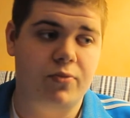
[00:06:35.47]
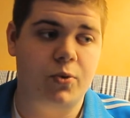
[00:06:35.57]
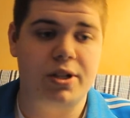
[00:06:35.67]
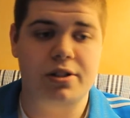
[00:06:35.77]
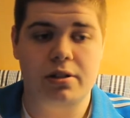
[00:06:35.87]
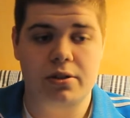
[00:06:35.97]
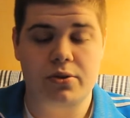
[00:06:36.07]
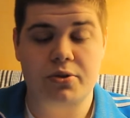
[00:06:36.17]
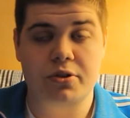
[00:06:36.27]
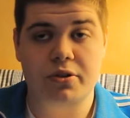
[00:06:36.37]

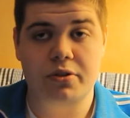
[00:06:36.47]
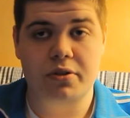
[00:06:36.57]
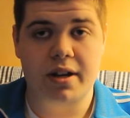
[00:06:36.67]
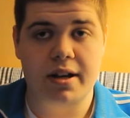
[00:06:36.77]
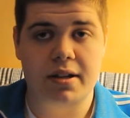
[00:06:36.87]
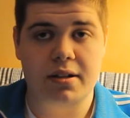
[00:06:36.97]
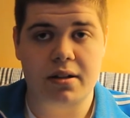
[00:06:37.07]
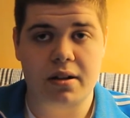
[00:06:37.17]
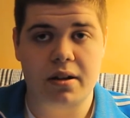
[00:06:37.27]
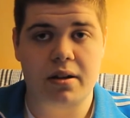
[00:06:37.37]
resolution and
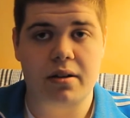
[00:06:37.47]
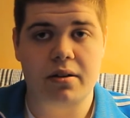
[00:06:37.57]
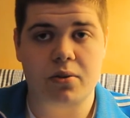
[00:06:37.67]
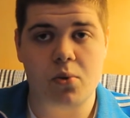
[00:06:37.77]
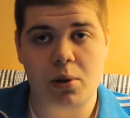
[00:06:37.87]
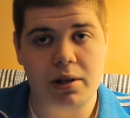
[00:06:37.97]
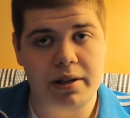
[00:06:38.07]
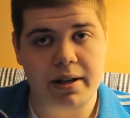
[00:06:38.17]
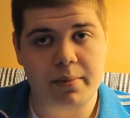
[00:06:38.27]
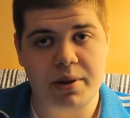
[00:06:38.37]
uh,
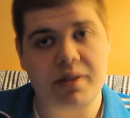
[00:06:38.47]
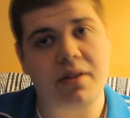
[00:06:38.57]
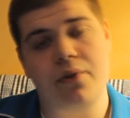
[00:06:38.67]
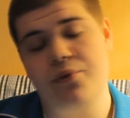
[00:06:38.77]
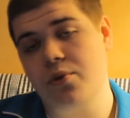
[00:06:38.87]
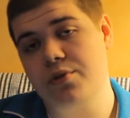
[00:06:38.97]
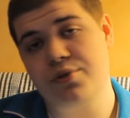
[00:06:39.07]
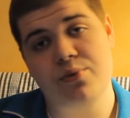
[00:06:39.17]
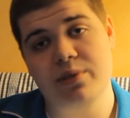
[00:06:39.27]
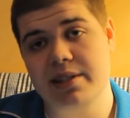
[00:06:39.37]
quality but of
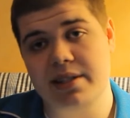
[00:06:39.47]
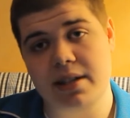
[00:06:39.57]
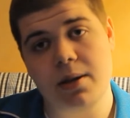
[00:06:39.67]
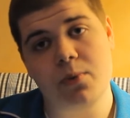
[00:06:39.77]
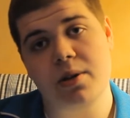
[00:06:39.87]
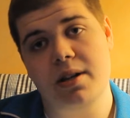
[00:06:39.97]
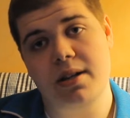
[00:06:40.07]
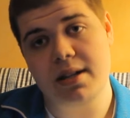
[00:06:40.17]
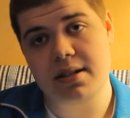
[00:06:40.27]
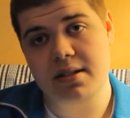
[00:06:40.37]
course you will see what
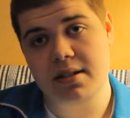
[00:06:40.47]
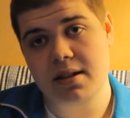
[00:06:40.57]
it is